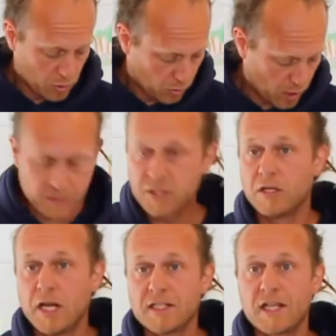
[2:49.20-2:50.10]
Right,
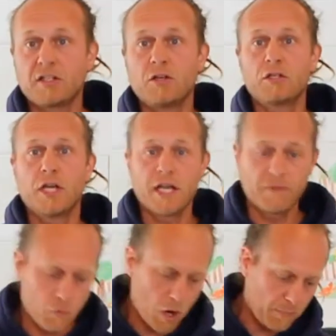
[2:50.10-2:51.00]
let's get cooking
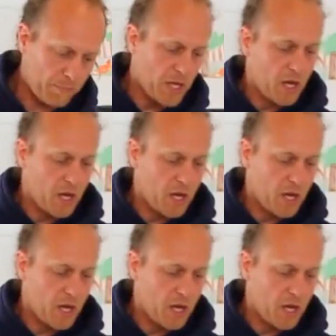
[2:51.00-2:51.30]
everyone.